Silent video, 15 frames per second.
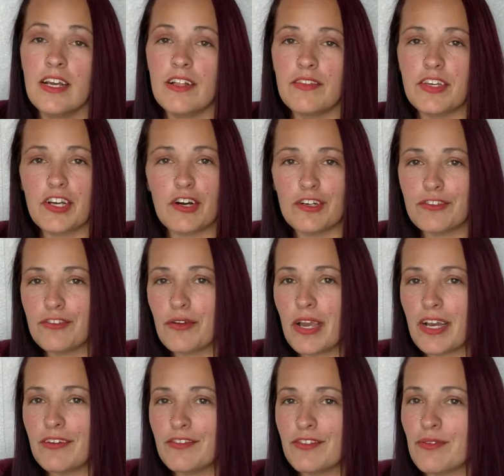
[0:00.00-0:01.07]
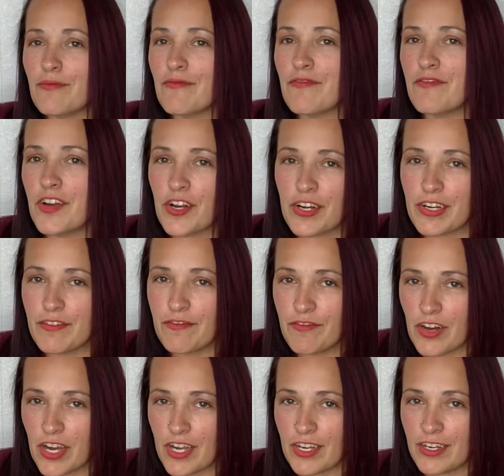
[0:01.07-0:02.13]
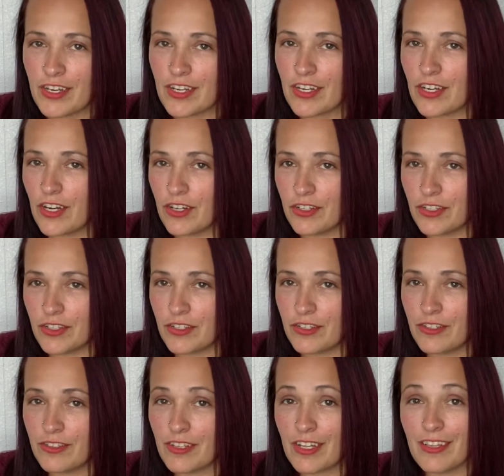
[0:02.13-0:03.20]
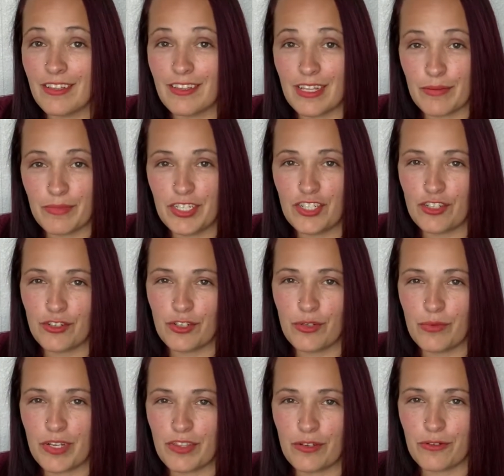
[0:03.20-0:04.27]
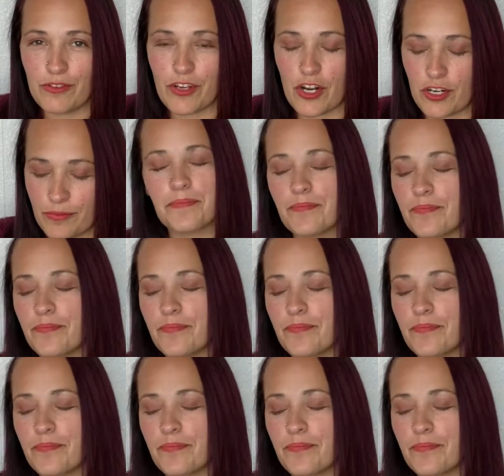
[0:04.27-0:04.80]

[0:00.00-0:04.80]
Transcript: They also have some very fun colors. Let me show you what those are.